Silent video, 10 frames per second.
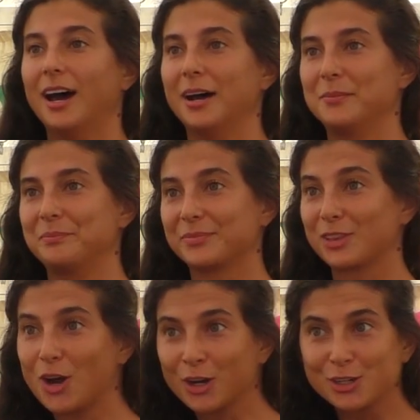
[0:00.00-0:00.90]
Um,
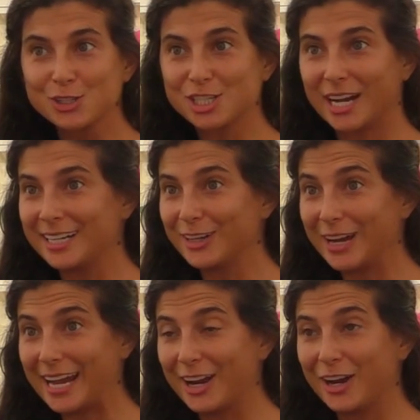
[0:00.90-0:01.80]
longer, shinier
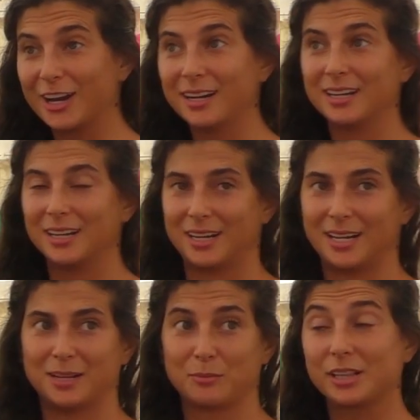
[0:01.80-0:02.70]
hair,
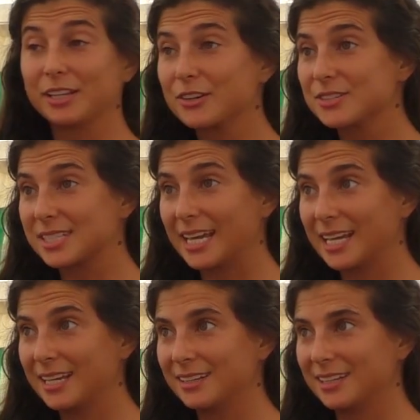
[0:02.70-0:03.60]
um, clear
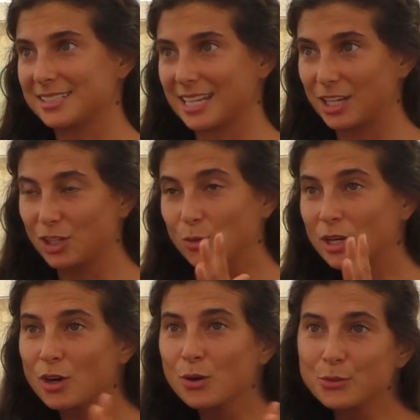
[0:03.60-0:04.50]
skin. It's like you
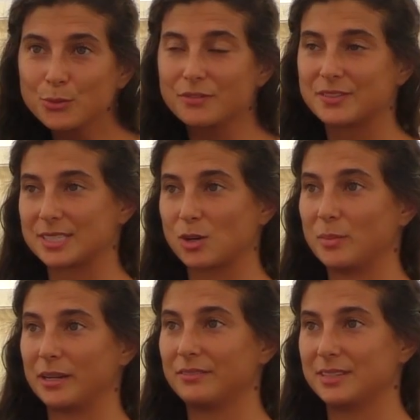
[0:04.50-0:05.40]
can go through the physical
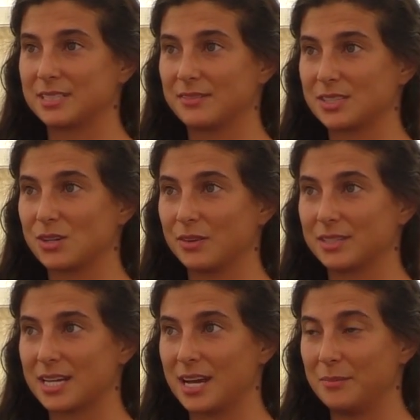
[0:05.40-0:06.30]
benefits of this all
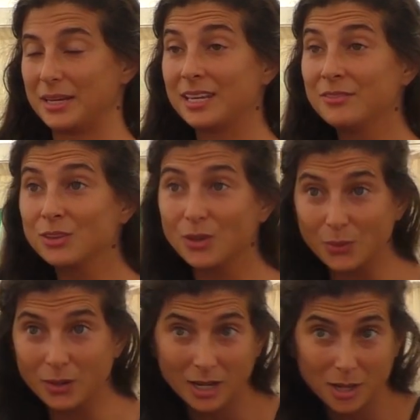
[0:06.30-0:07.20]
the time. And even
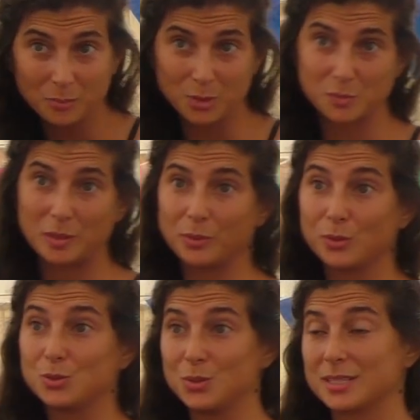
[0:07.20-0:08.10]
though most people
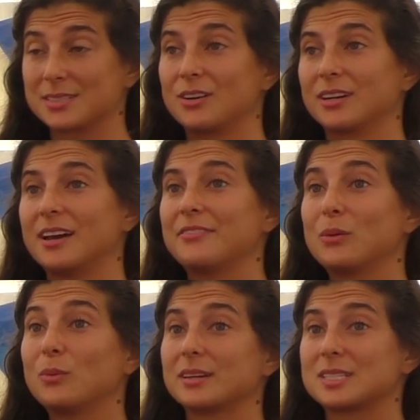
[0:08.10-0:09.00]
who do this long enough, they will